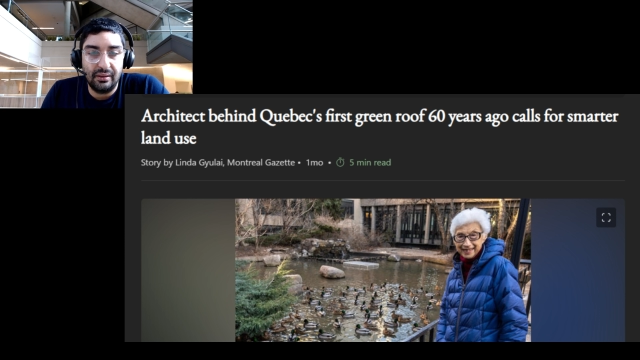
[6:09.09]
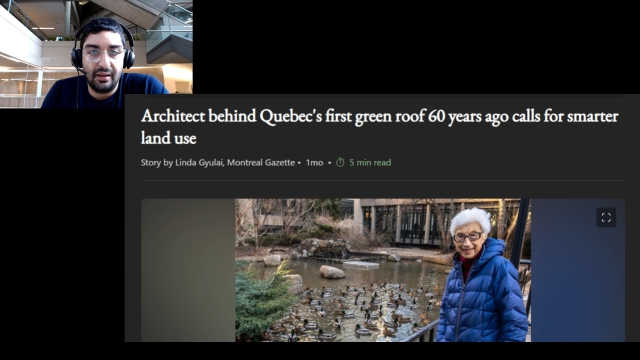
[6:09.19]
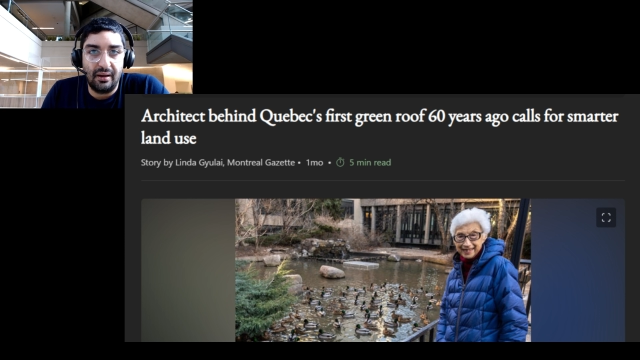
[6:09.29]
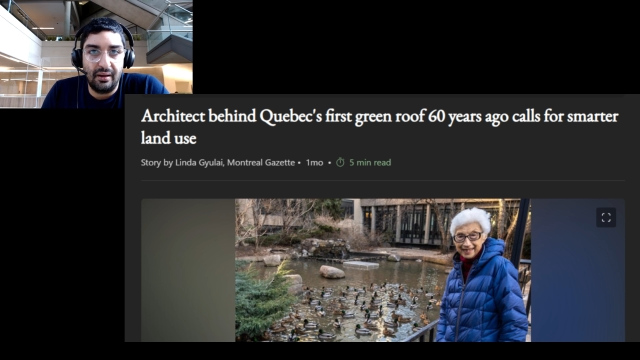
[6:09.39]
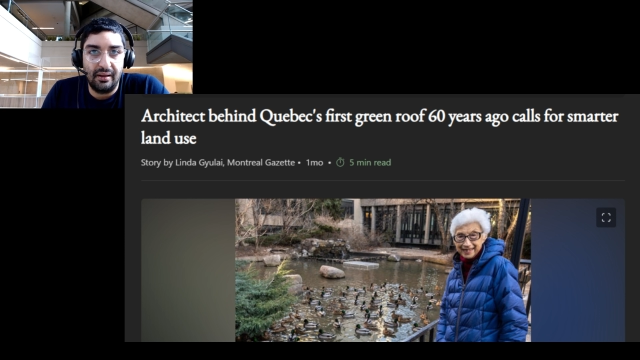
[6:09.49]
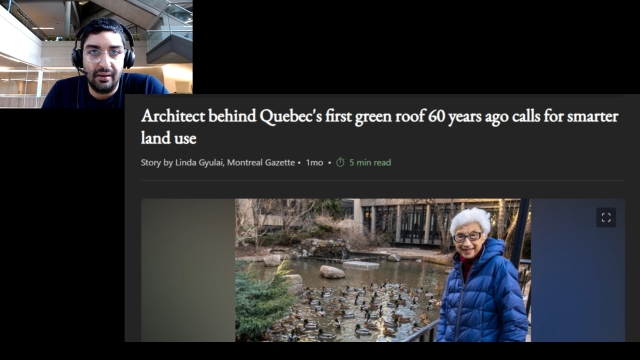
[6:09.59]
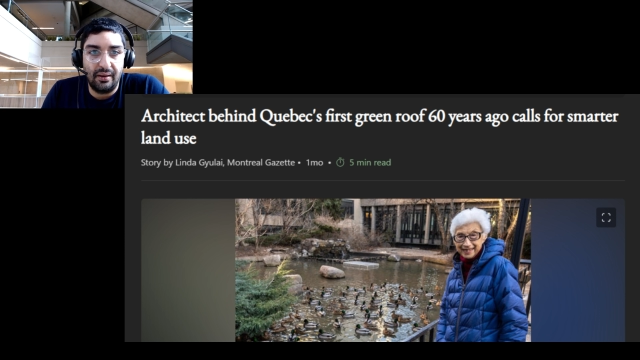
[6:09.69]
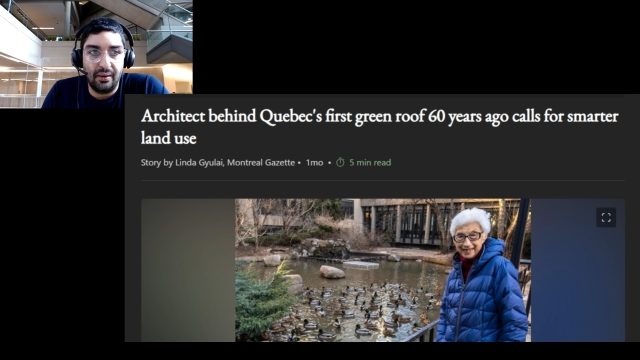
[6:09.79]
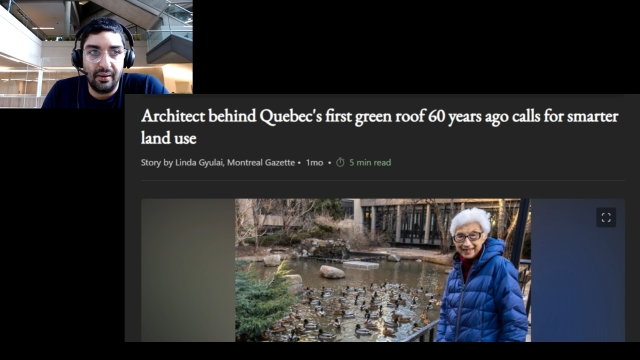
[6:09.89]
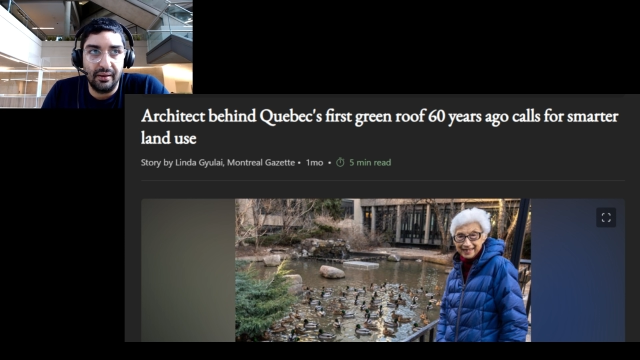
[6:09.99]

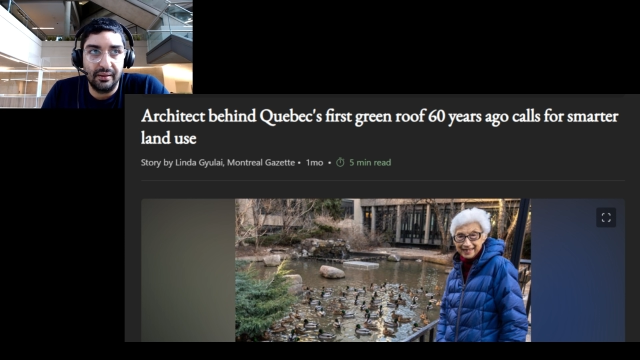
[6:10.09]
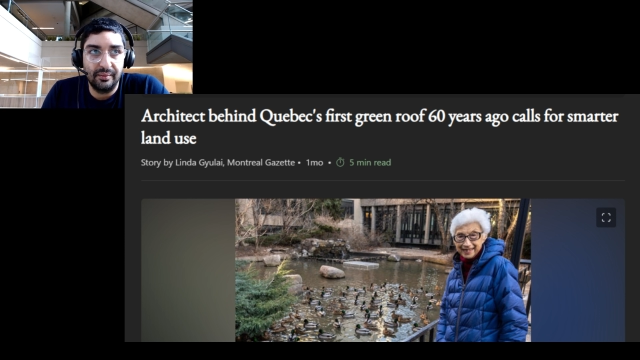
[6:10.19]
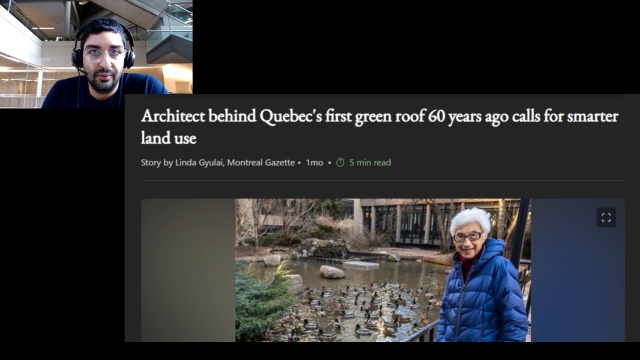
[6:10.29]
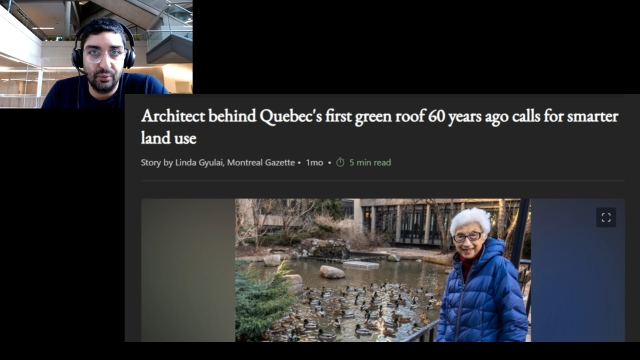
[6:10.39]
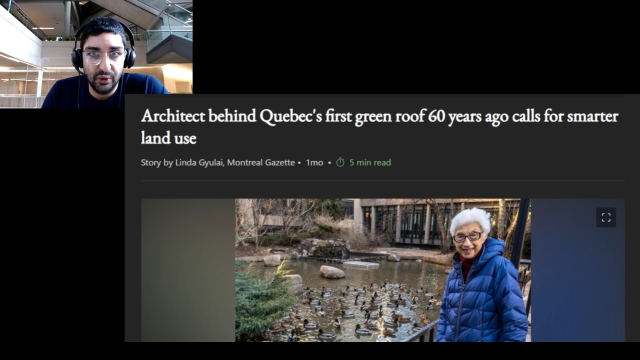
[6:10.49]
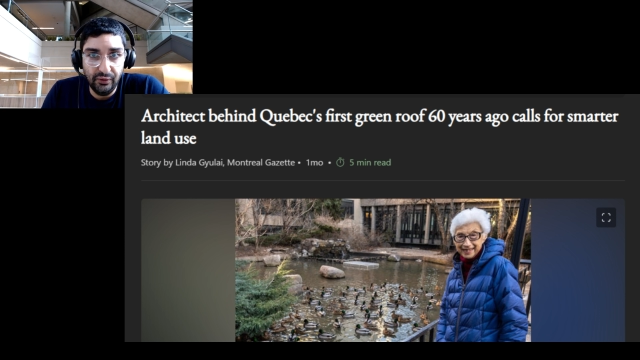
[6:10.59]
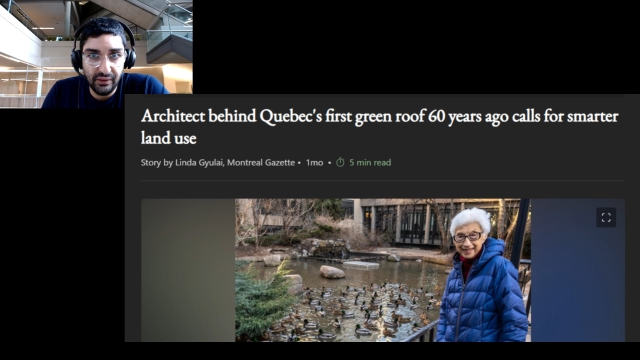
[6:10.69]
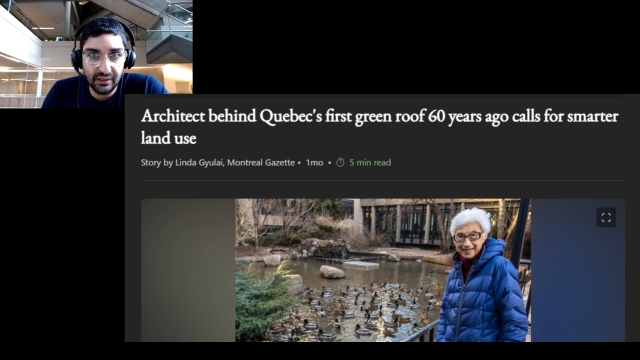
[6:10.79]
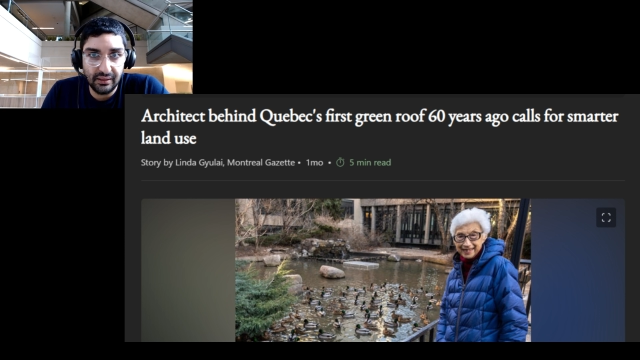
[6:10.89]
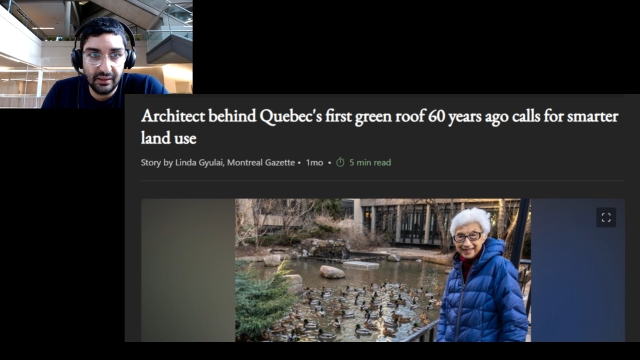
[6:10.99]
are roofs